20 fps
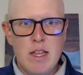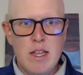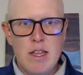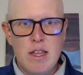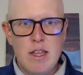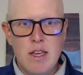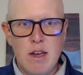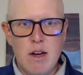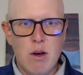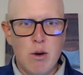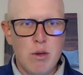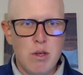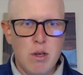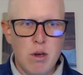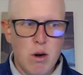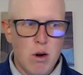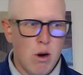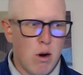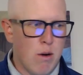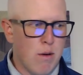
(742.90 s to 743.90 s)

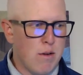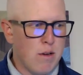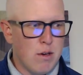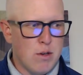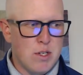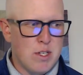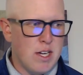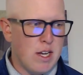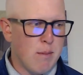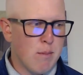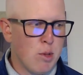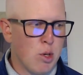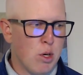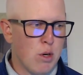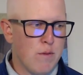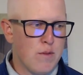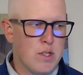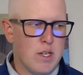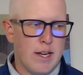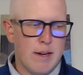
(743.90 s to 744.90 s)
you're seeing
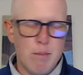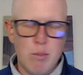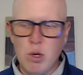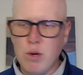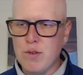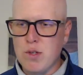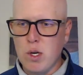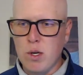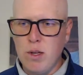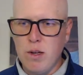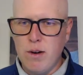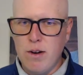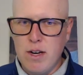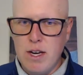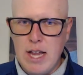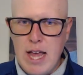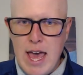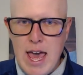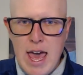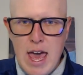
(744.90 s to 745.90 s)
moves earlier
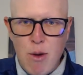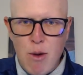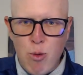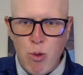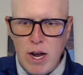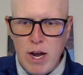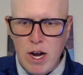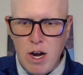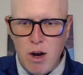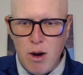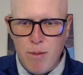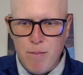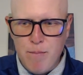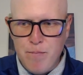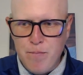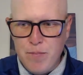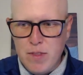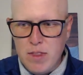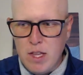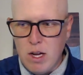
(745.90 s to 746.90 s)
today where
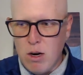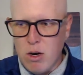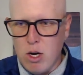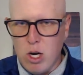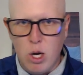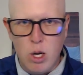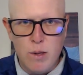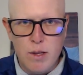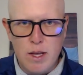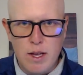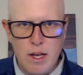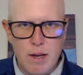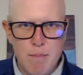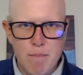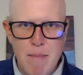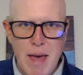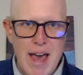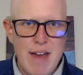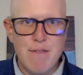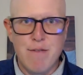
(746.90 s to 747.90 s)
they're calling up
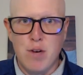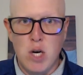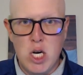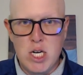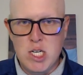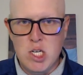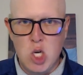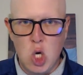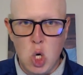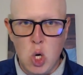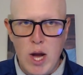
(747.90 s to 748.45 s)
Matt Foster,